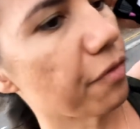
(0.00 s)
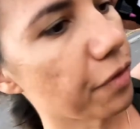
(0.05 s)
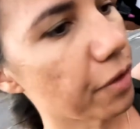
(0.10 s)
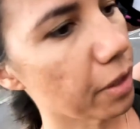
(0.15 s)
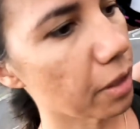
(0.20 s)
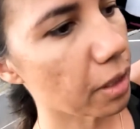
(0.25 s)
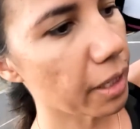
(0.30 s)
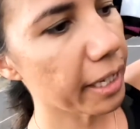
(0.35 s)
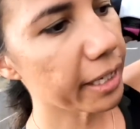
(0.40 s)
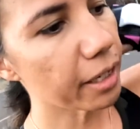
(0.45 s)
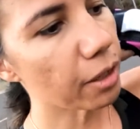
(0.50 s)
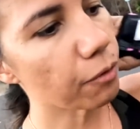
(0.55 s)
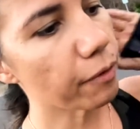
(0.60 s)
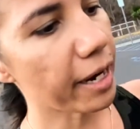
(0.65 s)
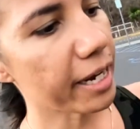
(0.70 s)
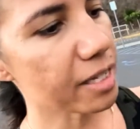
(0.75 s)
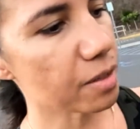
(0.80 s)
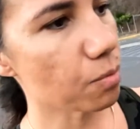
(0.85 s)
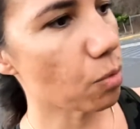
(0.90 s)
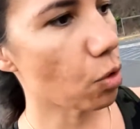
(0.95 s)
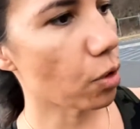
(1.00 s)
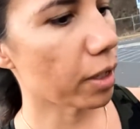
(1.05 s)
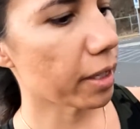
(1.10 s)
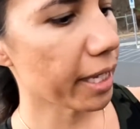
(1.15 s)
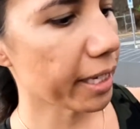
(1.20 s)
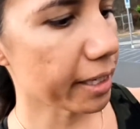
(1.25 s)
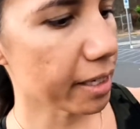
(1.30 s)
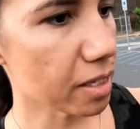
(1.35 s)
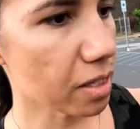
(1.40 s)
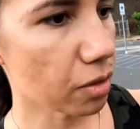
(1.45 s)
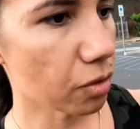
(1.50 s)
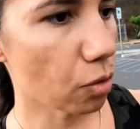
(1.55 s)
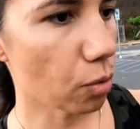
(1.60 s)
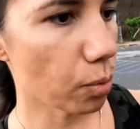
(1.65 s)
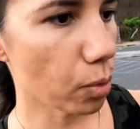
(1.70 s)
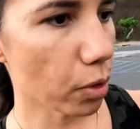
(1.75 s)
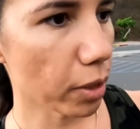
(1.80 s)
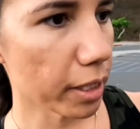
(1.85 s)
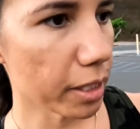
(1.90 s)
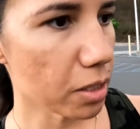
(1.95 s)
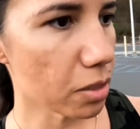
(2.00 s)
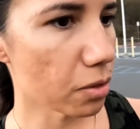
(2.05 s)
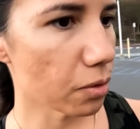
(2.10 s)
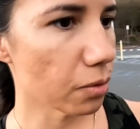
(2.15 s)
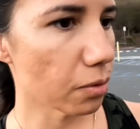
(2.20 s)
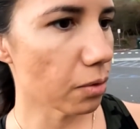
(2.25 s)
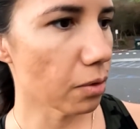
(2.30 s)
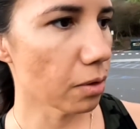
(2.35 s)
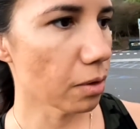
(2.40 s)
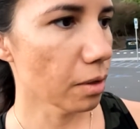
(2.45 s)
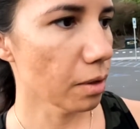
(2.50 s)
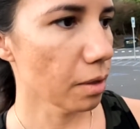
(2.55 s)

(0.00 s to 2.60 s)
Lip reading: feel like it rides more like a snowboard, so